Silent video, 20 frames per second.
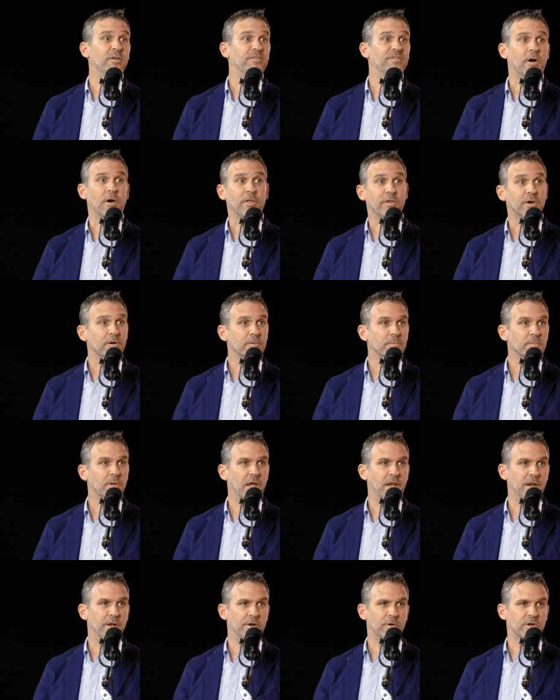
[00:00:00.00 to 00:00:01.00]
farther,
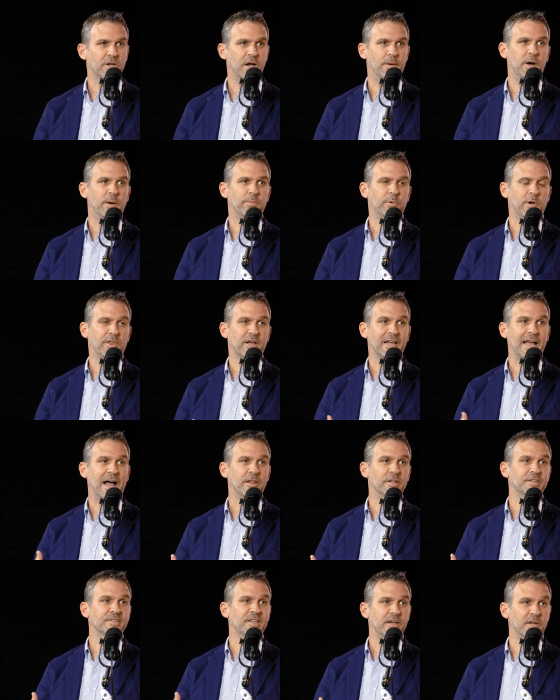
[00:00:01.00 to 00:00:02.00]
and it'll come up with a
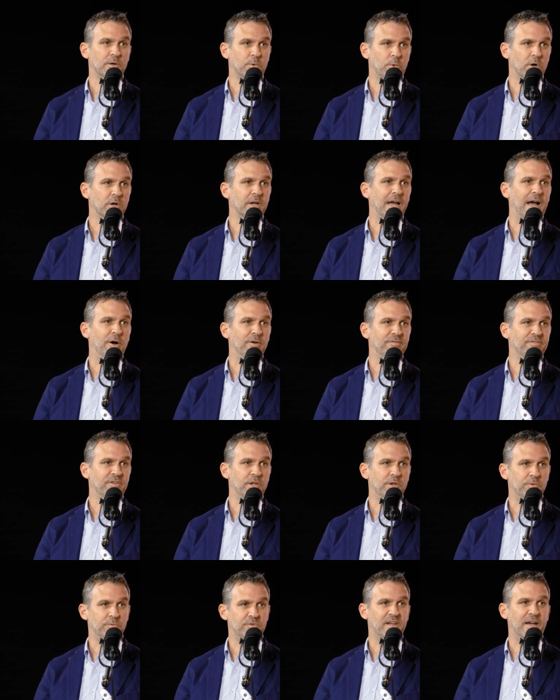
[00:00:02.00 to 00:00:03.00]
calisthenic workout for
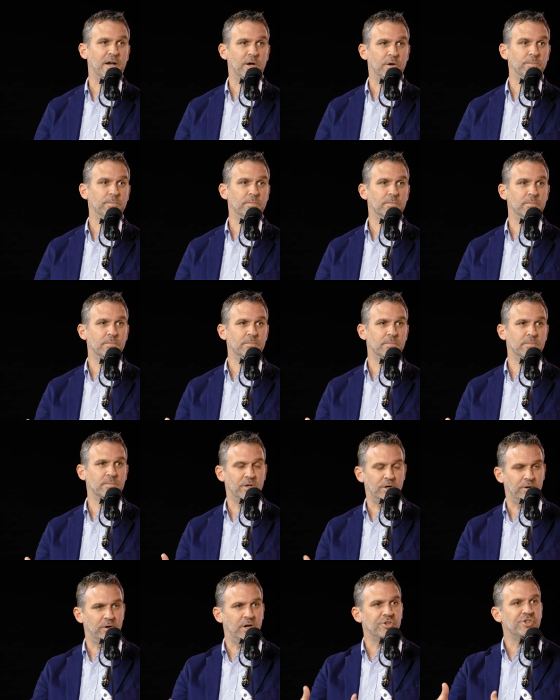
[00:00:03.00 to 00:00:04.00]
you to help
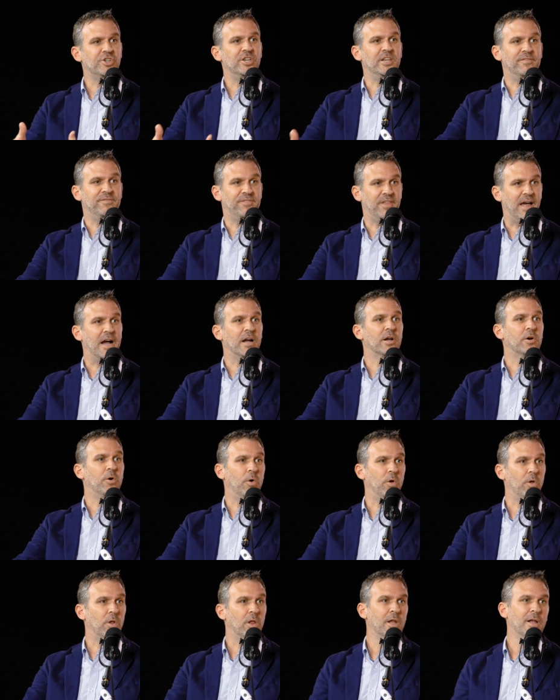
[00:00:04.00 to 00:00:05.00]
achieve that
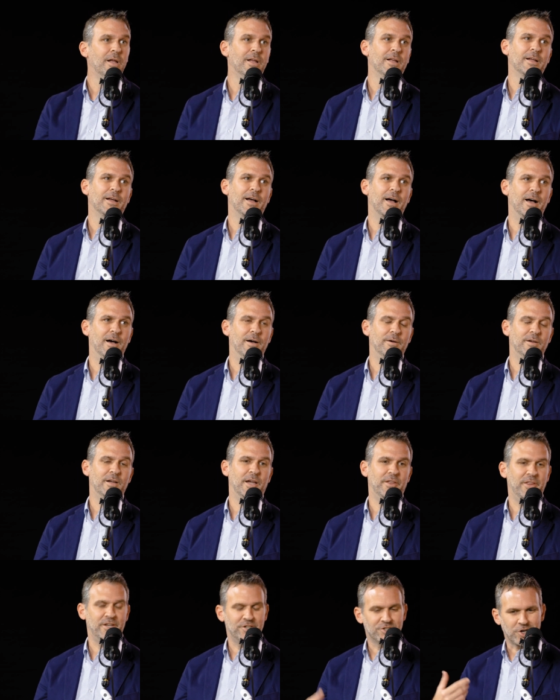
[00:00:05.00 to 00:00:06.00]
goal, and
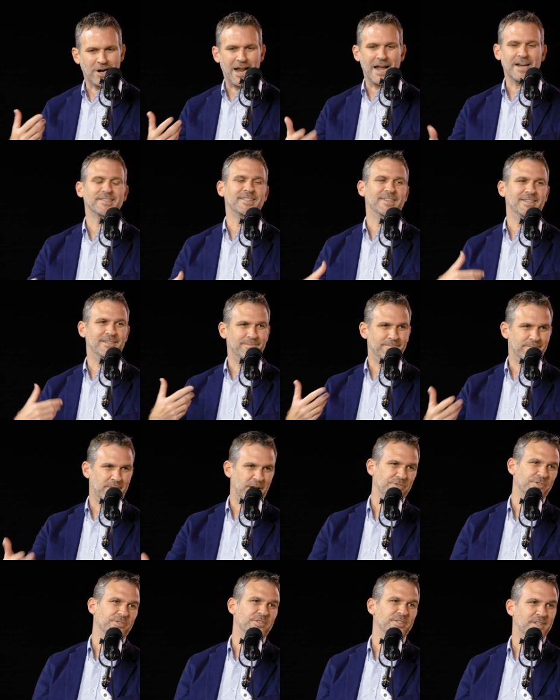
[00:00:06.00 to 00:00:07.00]
then tracks it and
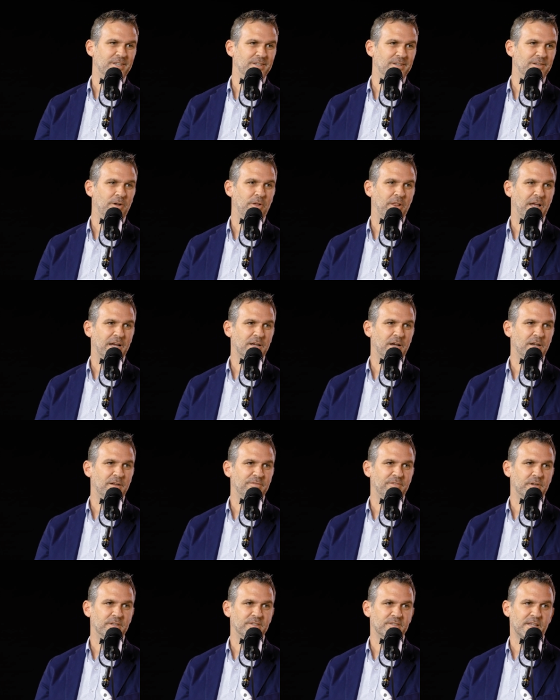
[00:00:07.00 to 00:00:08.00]
measures it and all that kind of
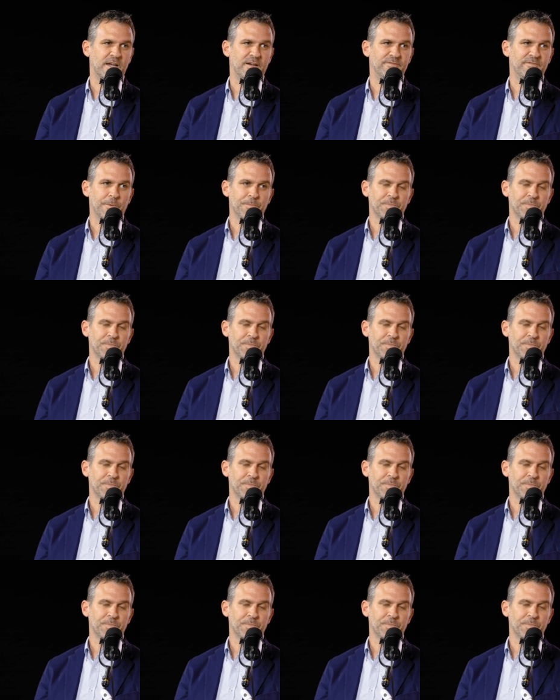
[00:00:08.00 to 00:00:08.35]
fun stuff.